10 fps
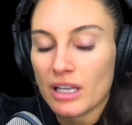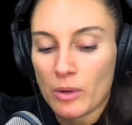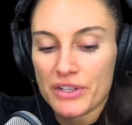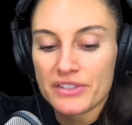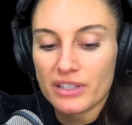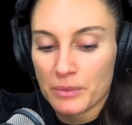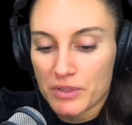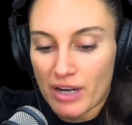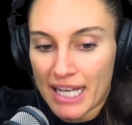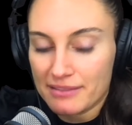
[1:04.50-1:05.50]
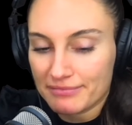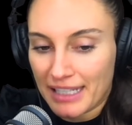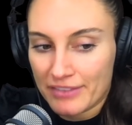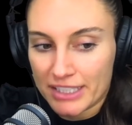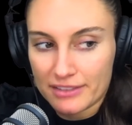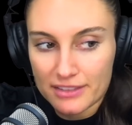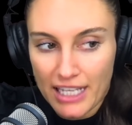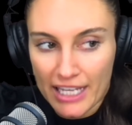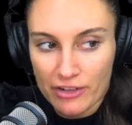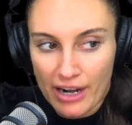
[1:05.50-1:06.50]
It was. It was great. Love it.
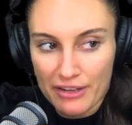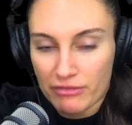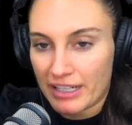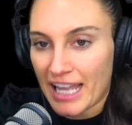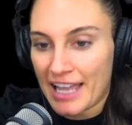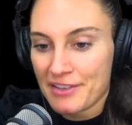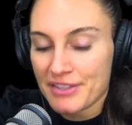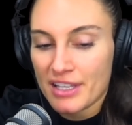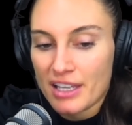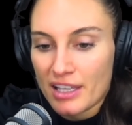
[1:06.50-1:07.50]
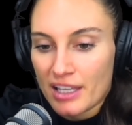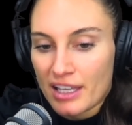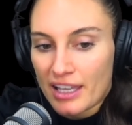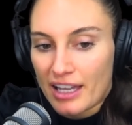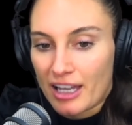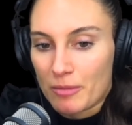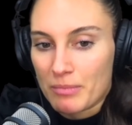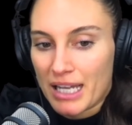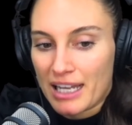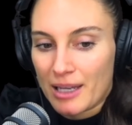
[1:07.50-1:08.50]
Had a great three days. I'm
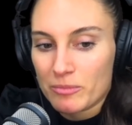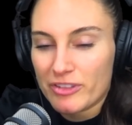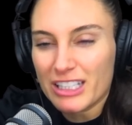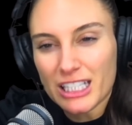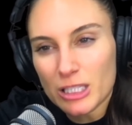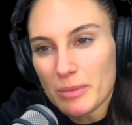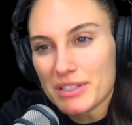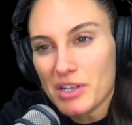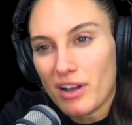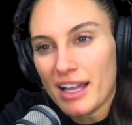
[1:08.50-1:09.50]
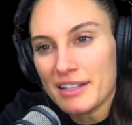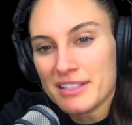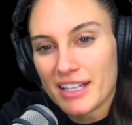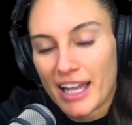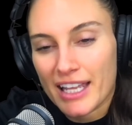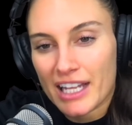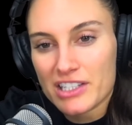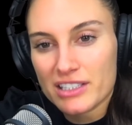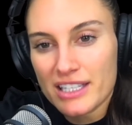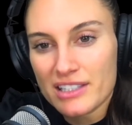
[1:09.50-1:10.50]
um, feeling a little bit tired today,
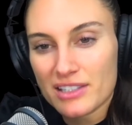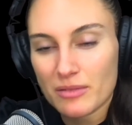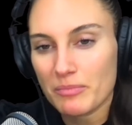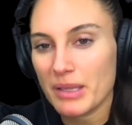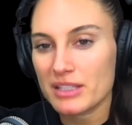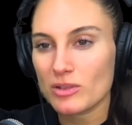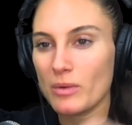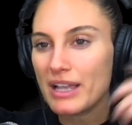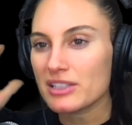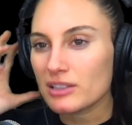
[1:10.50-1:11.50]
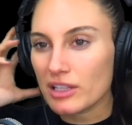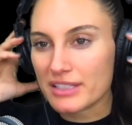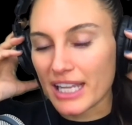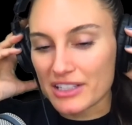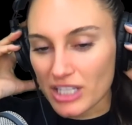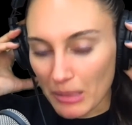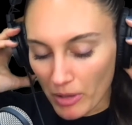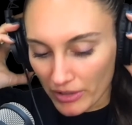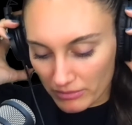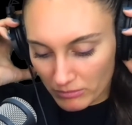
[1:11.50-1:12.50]
actually. It's a, it's always a lot to catch up
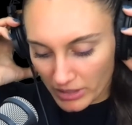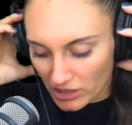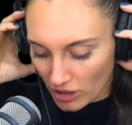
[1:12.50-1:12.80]
on when you